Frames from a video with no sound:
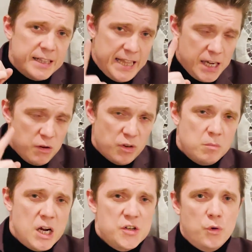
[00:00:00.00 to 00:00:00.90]
Thank you
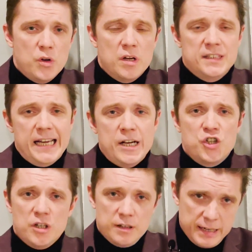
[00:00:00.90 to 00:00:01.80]
very much for your
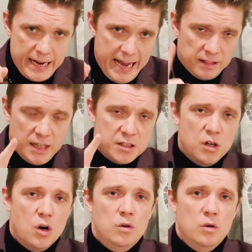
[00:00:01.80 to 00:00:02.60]
attention, and let's go.